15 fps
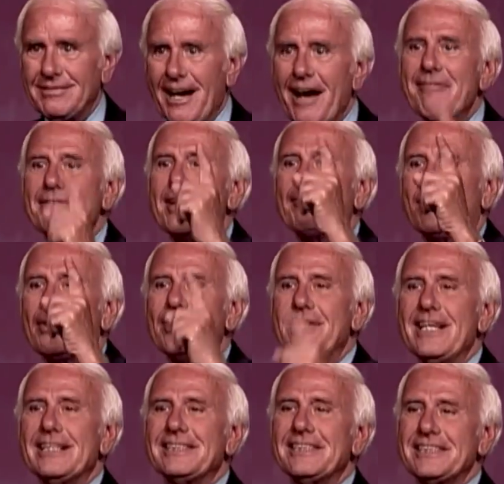I've never heard
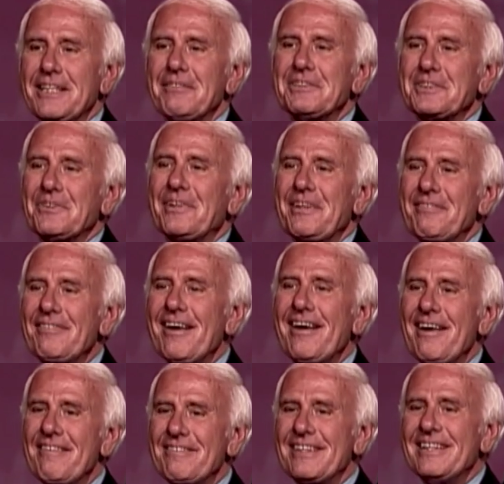that since I was
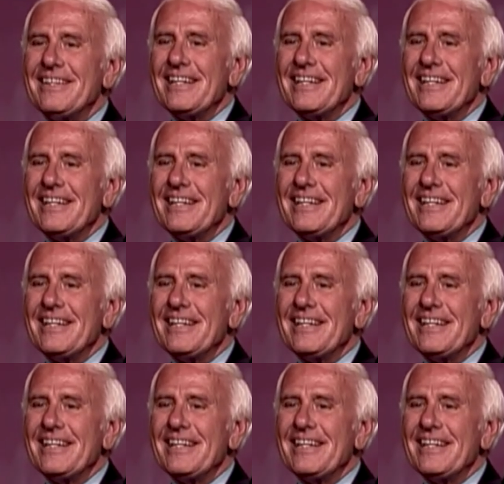25